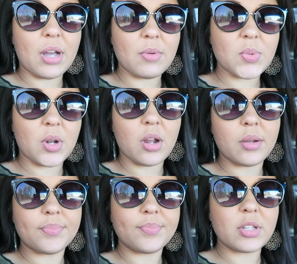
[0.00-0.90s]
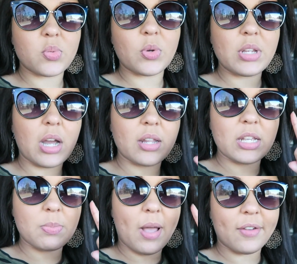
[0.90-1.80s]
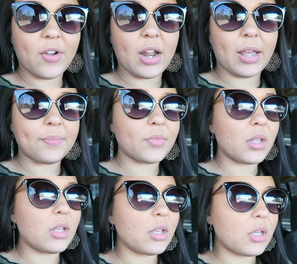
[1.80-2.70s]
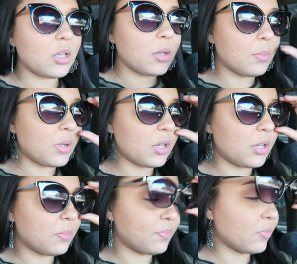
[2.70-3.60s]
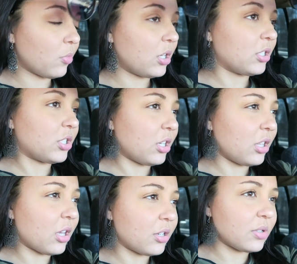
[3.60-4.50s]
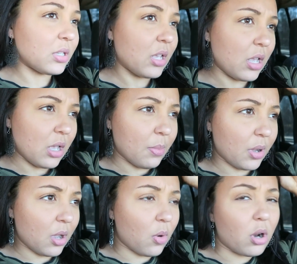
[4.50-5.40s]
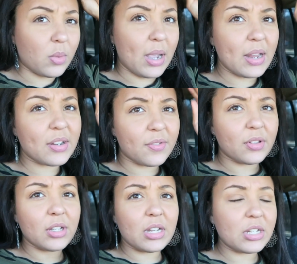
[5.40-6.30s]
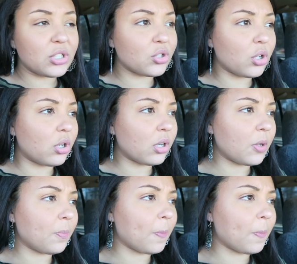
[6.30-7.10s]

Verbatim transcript: I was with her. This we got these Black Friday. But um I'm gonna show you those. But run away to look at this truck.